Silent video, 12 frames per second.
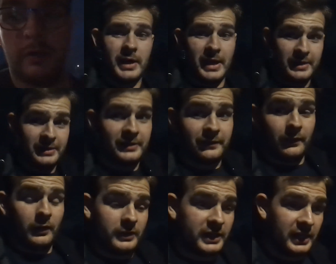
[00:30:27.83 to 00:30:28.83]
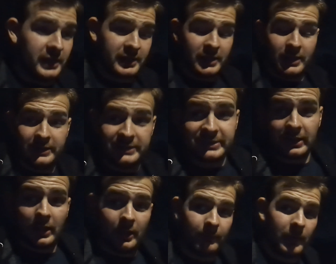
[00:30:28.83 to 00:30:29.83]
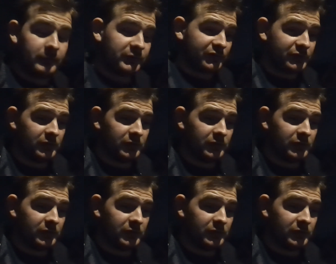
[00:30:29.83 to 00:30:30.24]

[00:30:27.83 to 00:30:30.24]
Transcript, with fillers: I'm gonna end this vlog here, guys. Um, I'm just